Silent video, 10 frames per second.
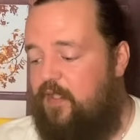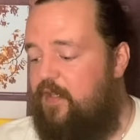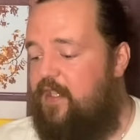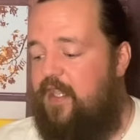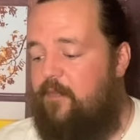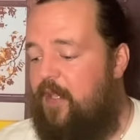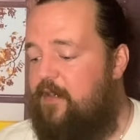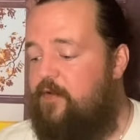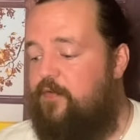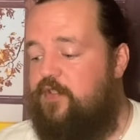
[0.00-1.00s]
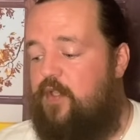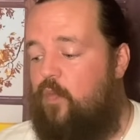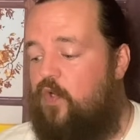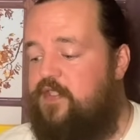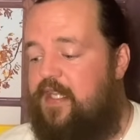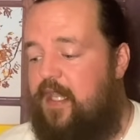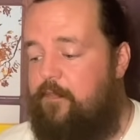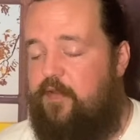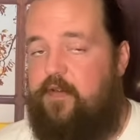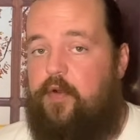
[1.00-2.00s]
the King of Pentacles could once
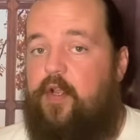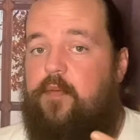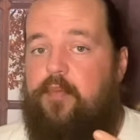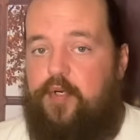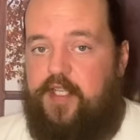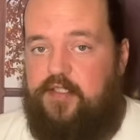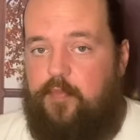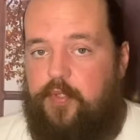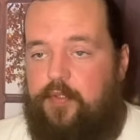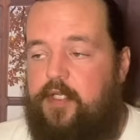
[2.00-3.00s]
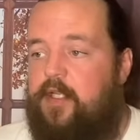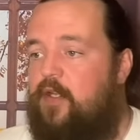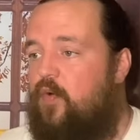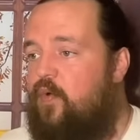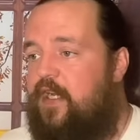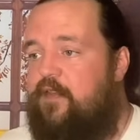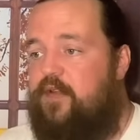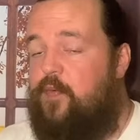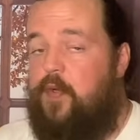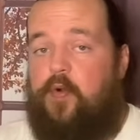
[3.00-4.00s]
again be very unpredictable, or
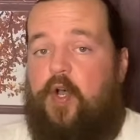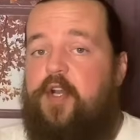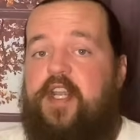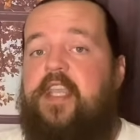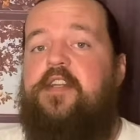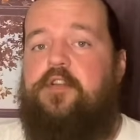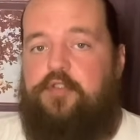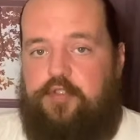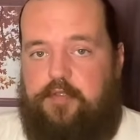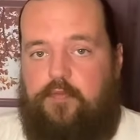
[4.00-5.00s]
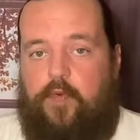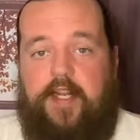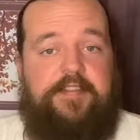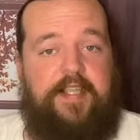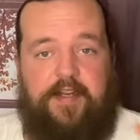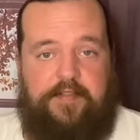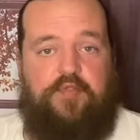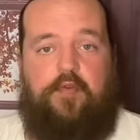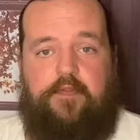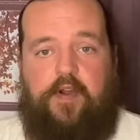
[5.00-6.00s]
even a little unhinged when it's in
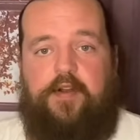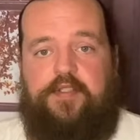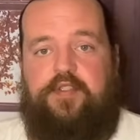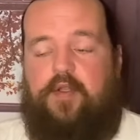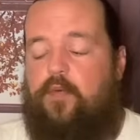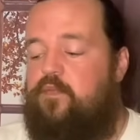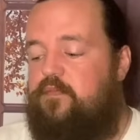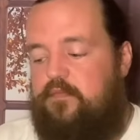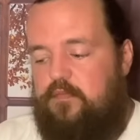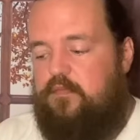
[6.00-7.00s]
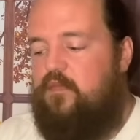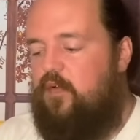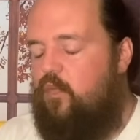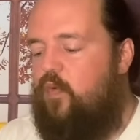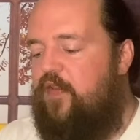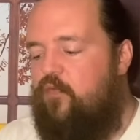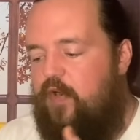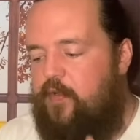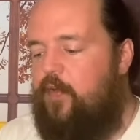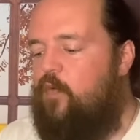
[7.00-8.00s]
its reverse. So we
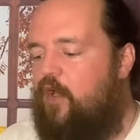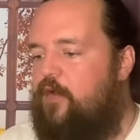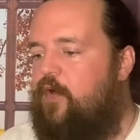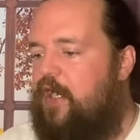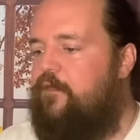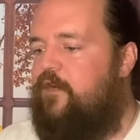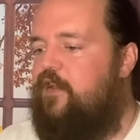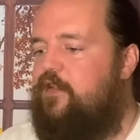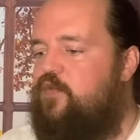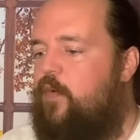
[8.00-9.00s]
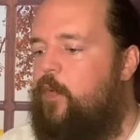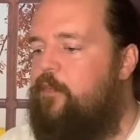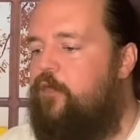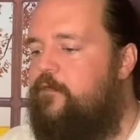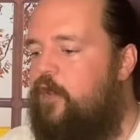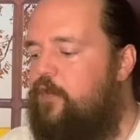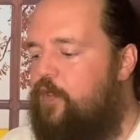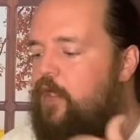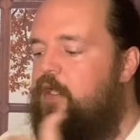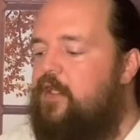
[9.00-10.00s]
really want to clarify these when we move
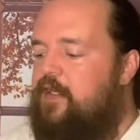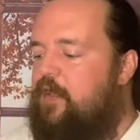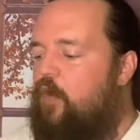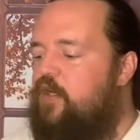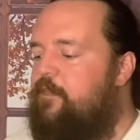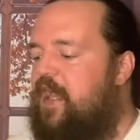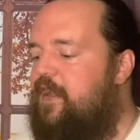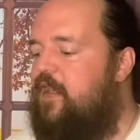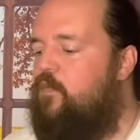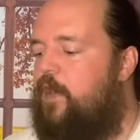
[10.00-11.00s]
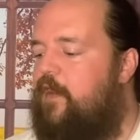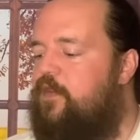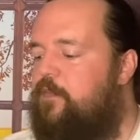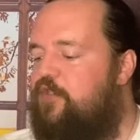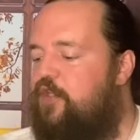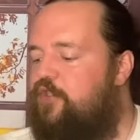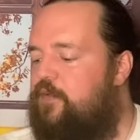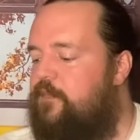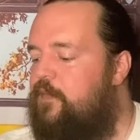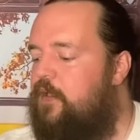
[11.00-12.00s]
further. On the back end, we have the Magician.